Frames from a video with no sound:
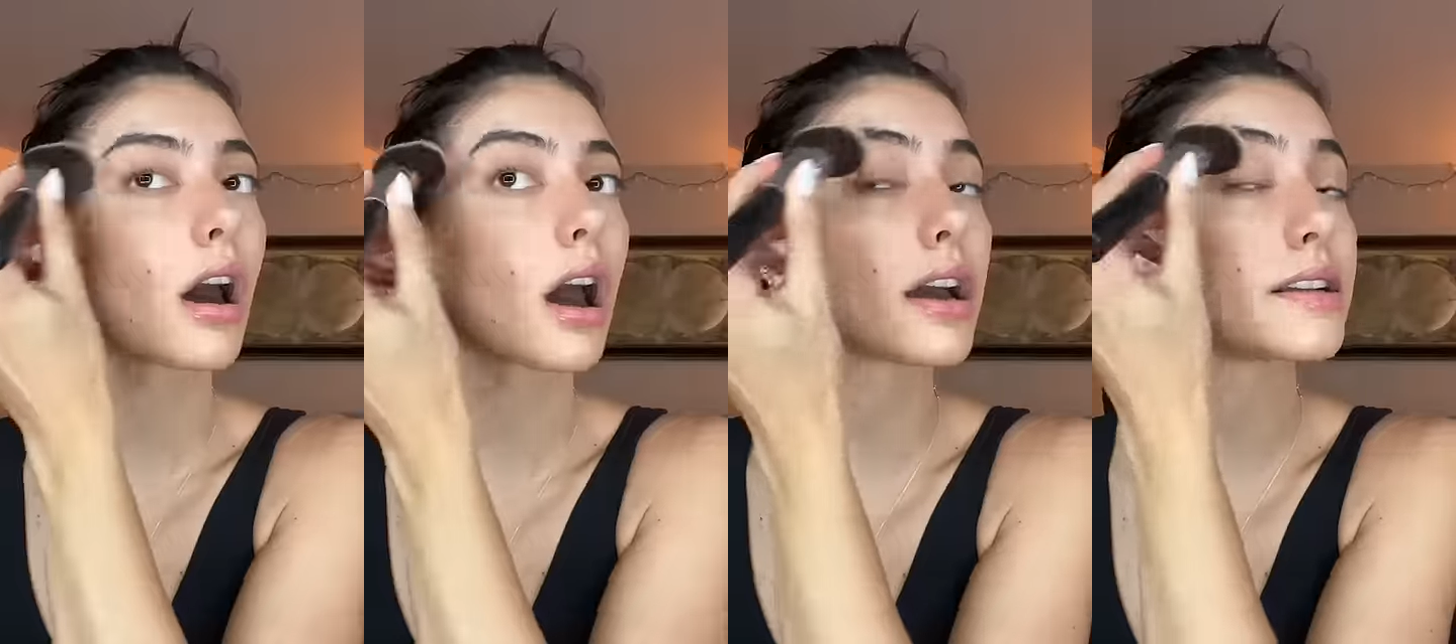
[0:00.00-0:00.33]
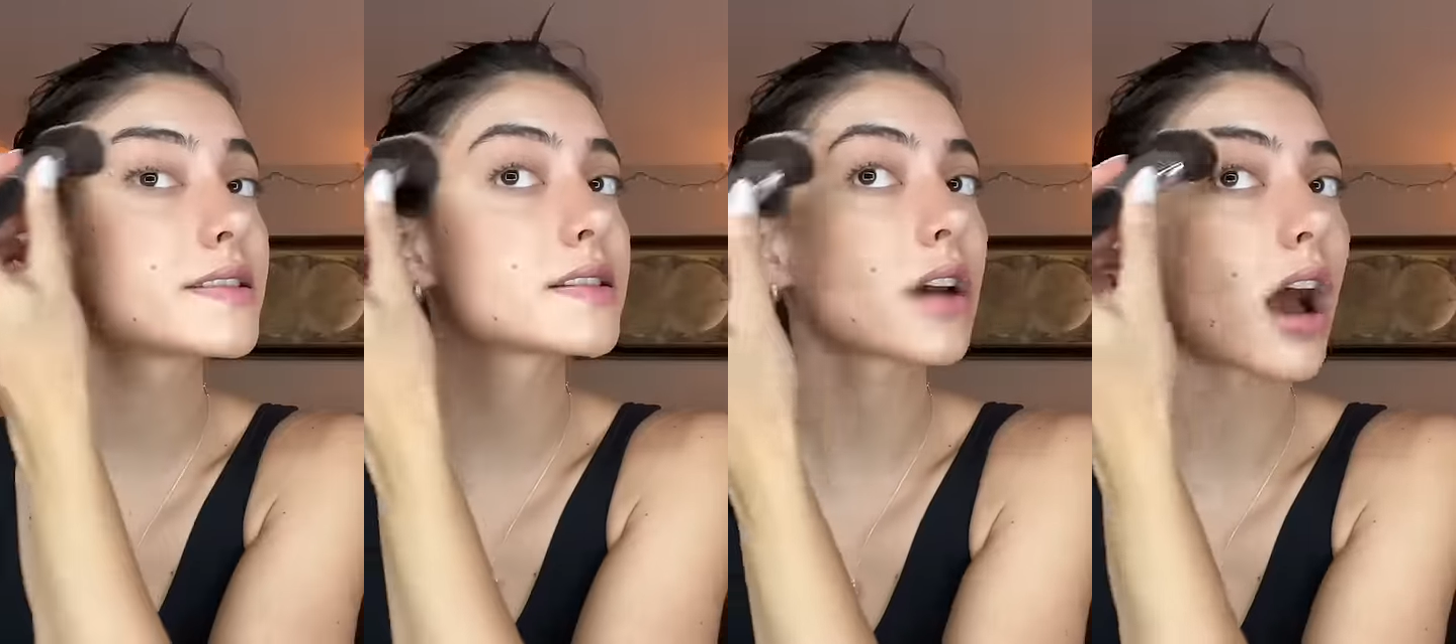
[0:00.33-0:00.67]
I
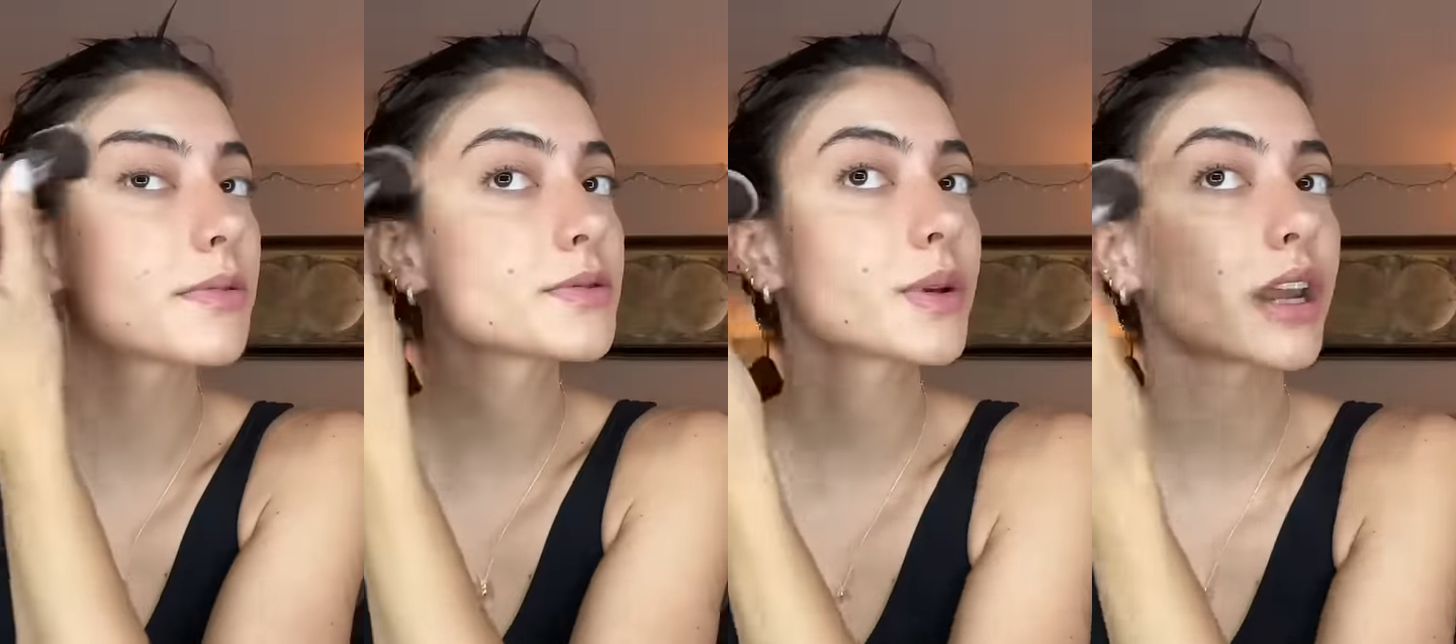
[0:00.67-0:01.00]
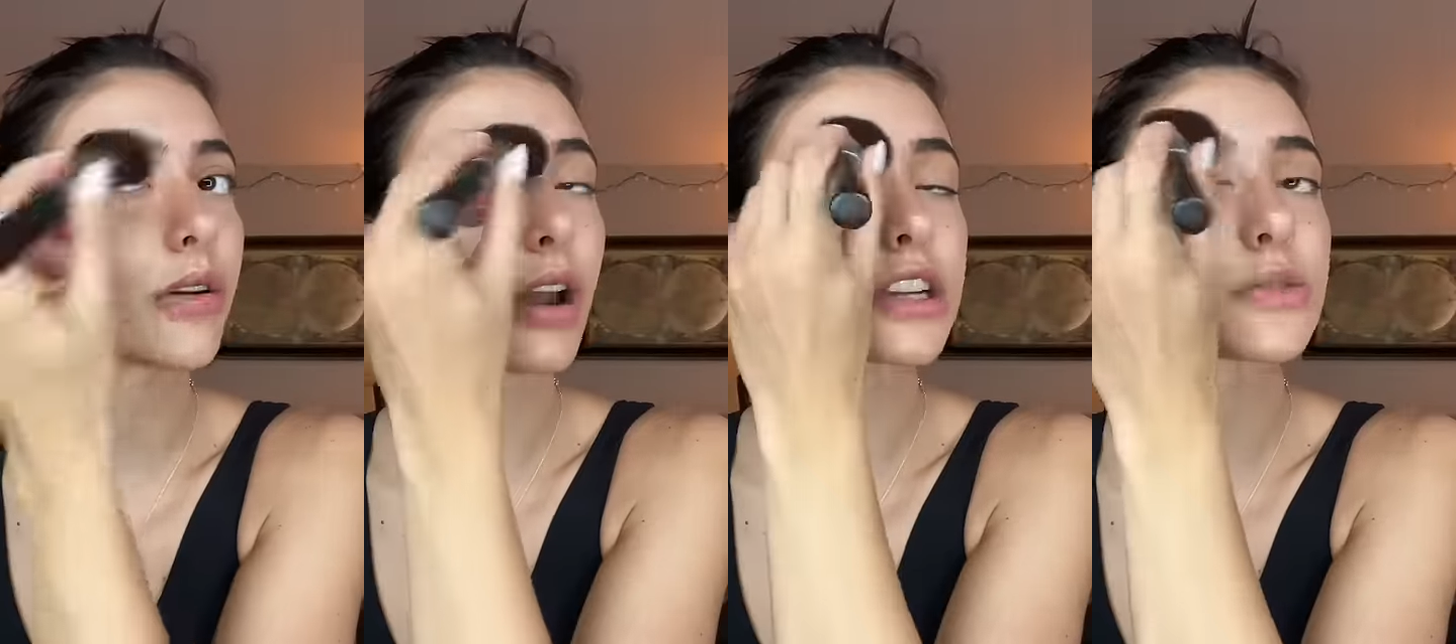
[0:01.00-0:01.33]
stopped when I
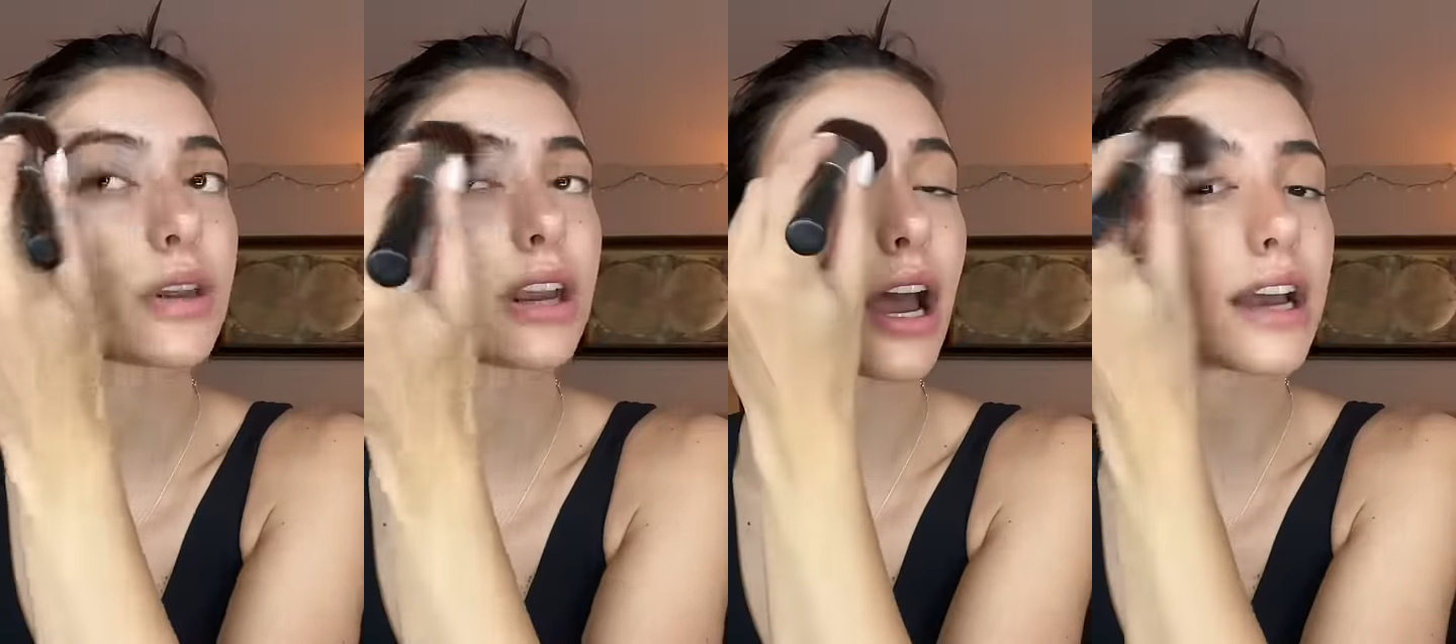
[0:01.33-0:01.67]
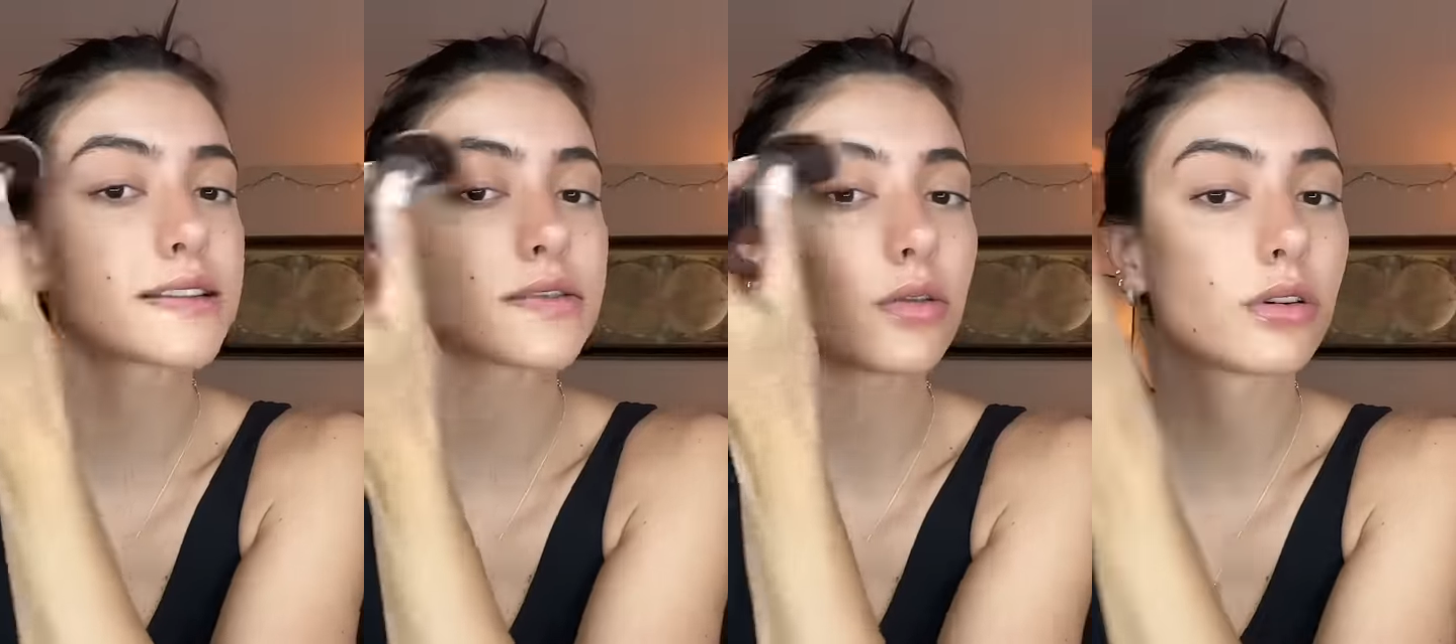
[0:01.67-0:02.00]
graduated high
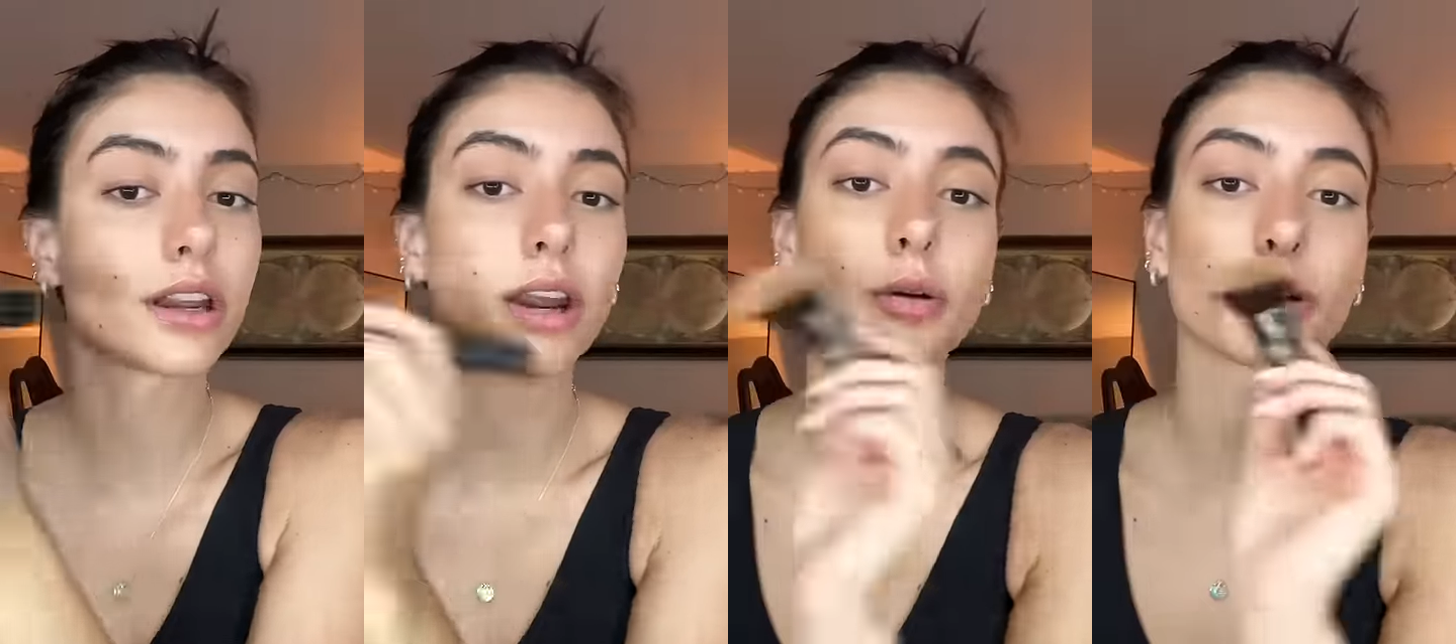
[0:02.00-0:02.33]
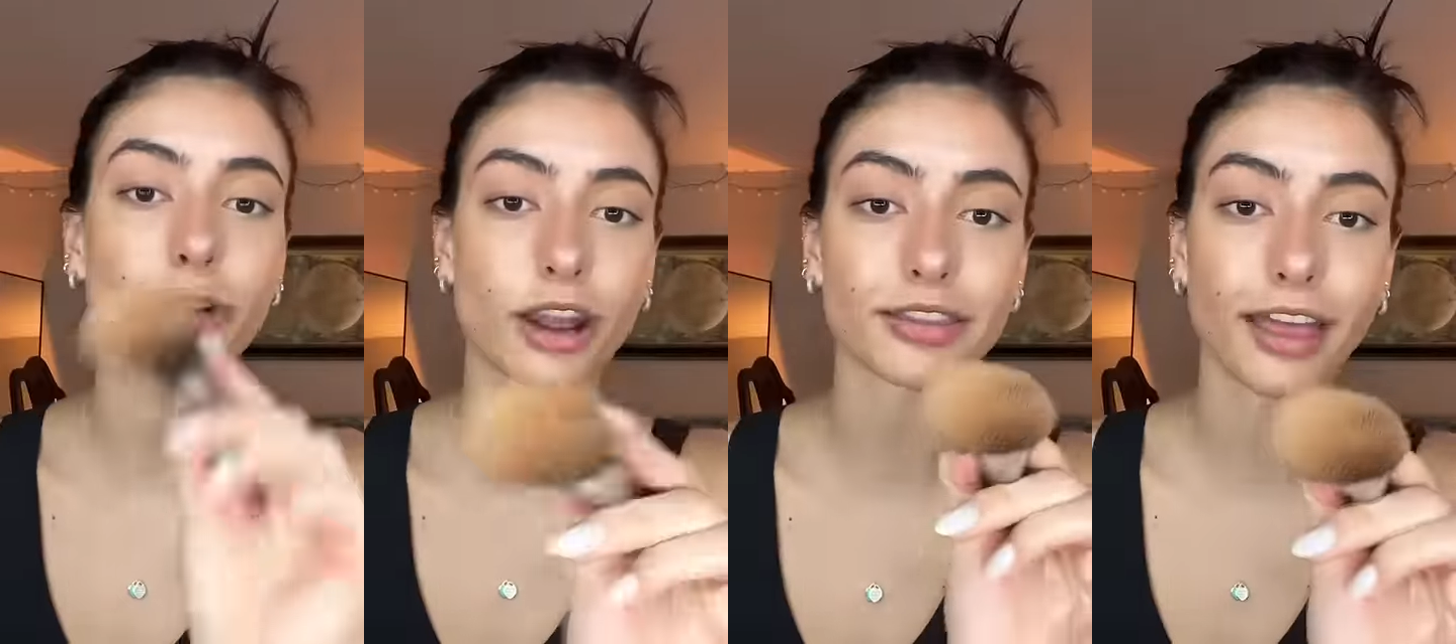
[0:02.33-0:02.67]
school and I regret